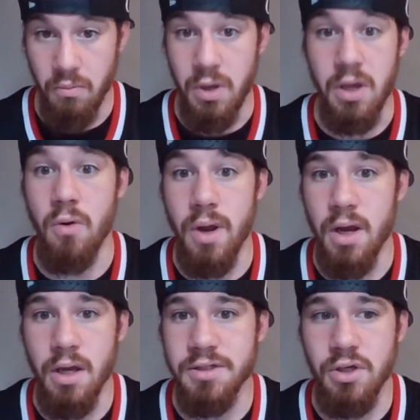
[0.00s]
get a win
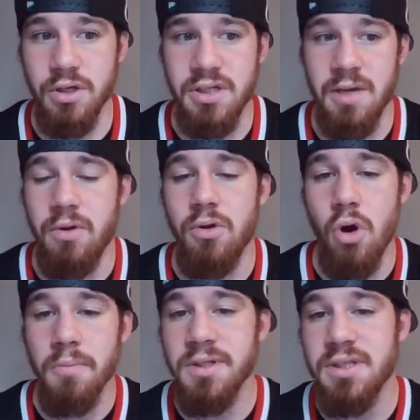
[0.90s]
against a good team. You
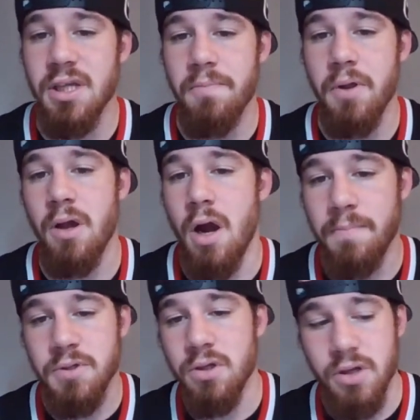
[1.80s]
normally see them play
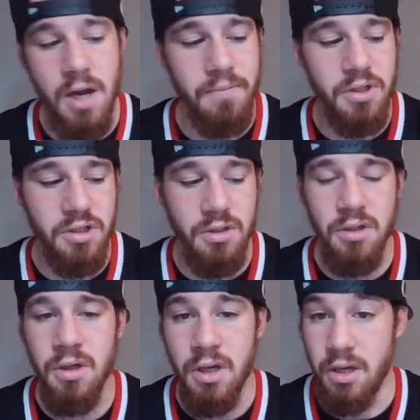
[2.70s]
up to their competition,
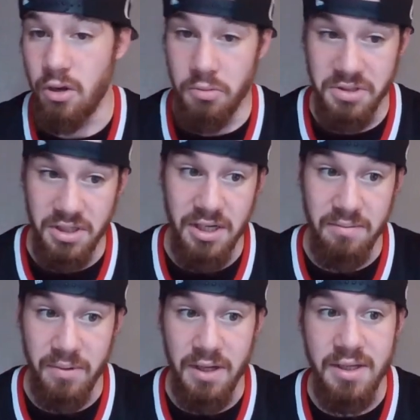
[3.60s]
and you normally see
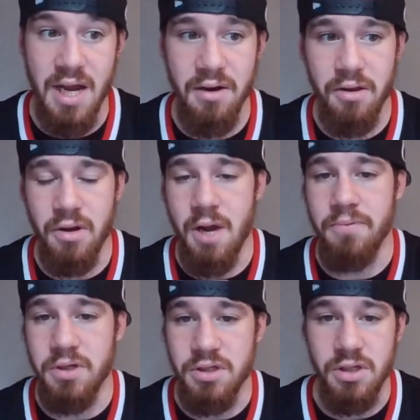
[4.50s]
them play down to their
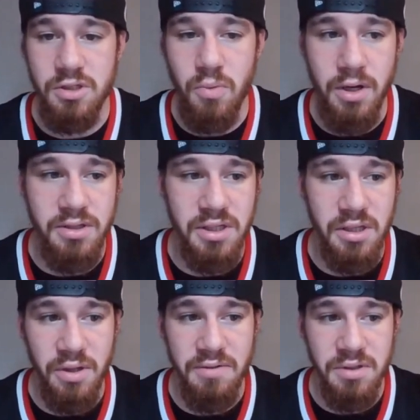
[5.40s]
competition. That's why you see
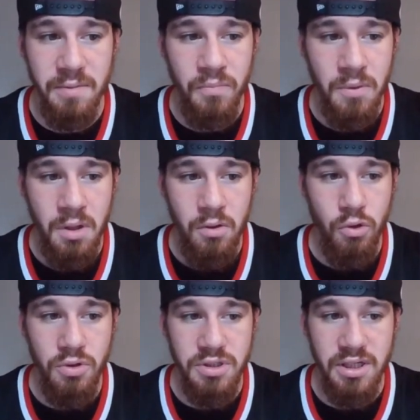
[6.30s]
the Leafs
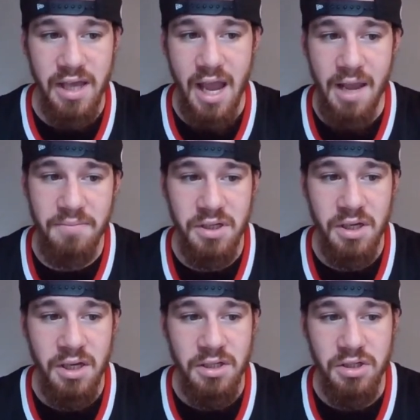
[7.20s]
losing games
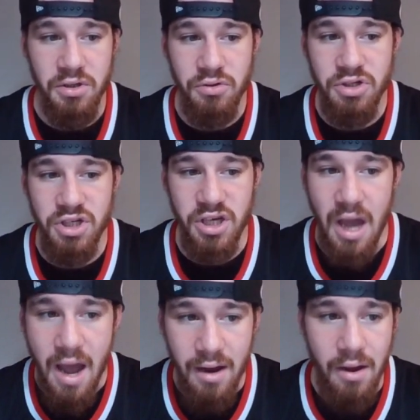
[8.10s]
to
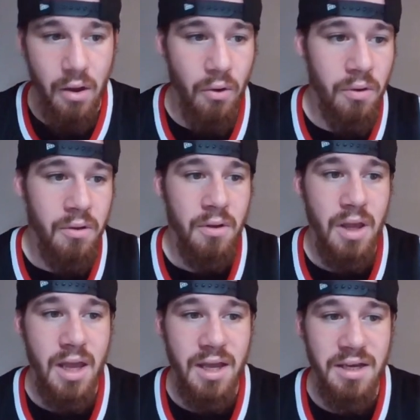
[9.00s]
Chicago
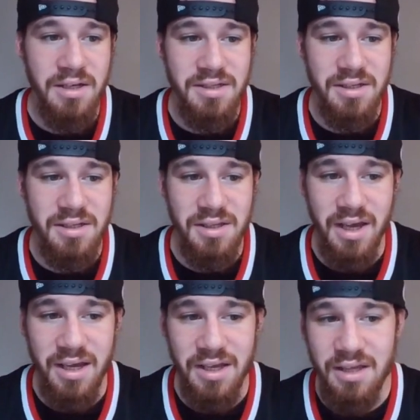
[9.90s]
and
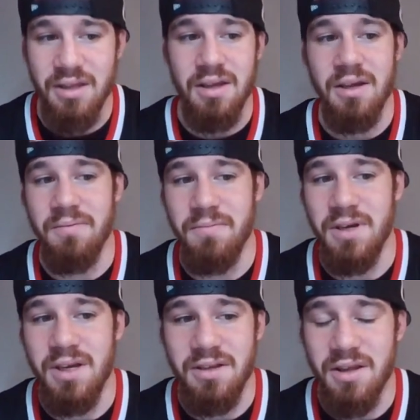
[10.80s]
like and
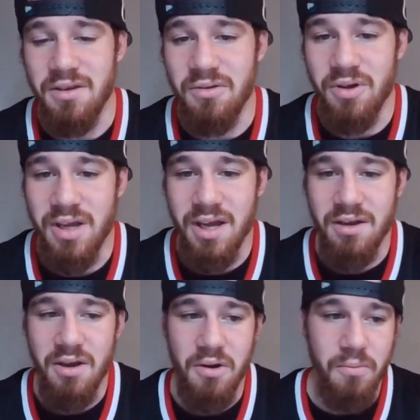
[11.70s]
then you look at it
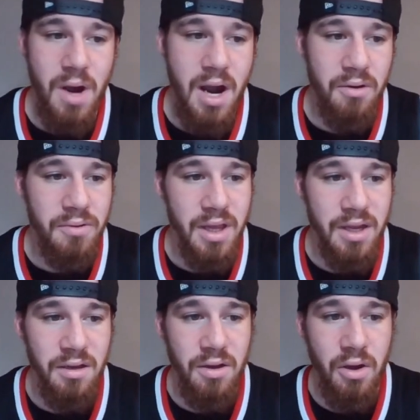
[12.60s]
and go, wow, they
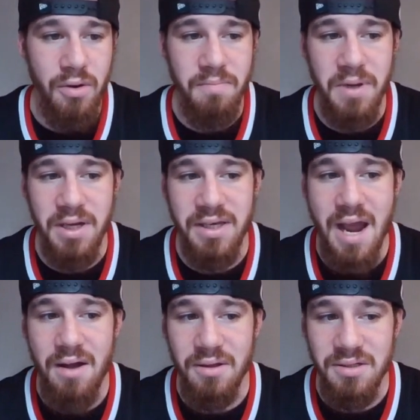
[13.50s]
can go and beat
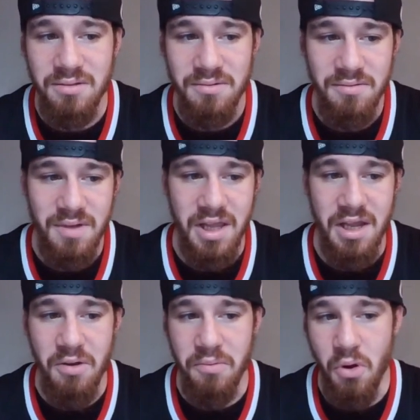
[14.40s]
Dallas and they
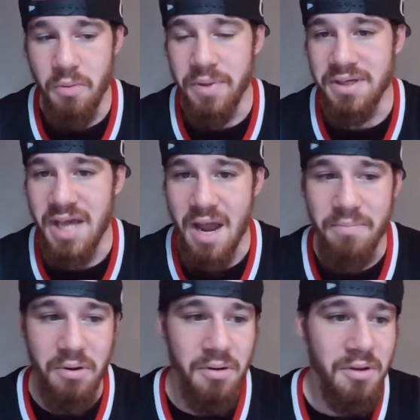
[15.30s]
can go and beat
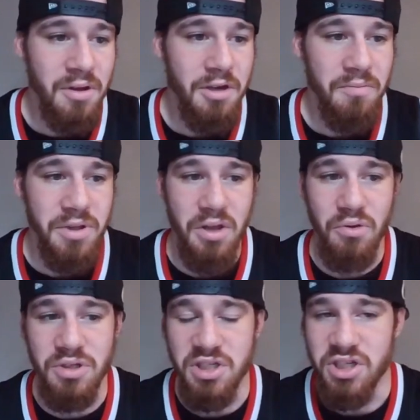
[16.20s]
Tampa but they
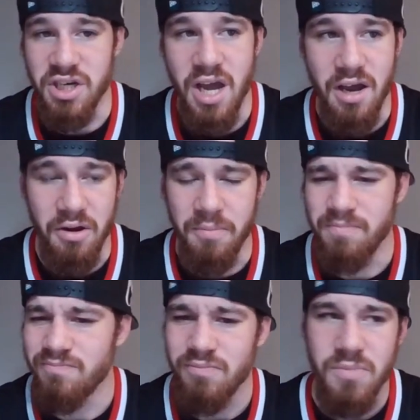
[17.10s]
lose to Chicago.
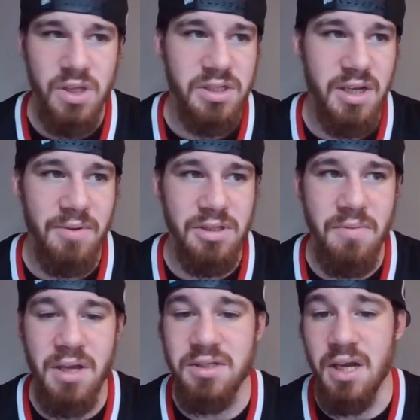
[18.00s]
This team doesn't
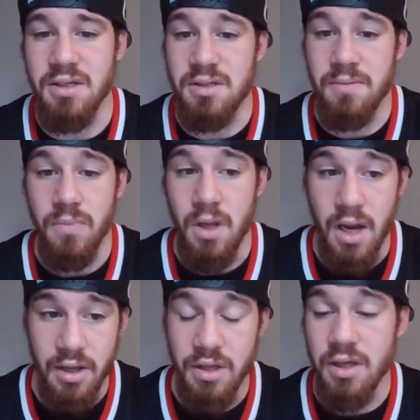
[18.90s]
make sense.
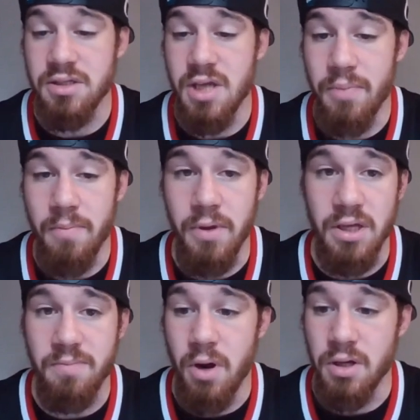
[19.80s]
I think they step up
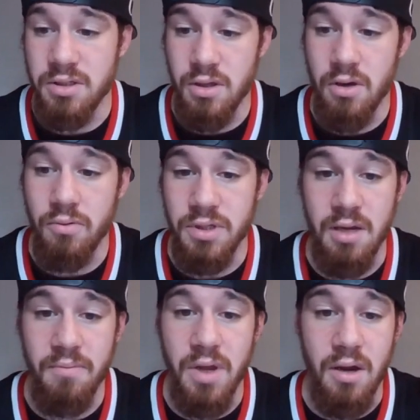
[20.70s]
against Boston, though. We'll take
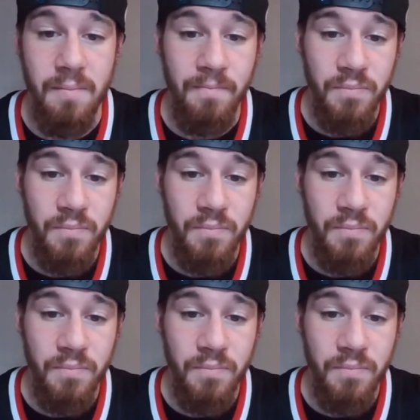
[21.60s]
them there.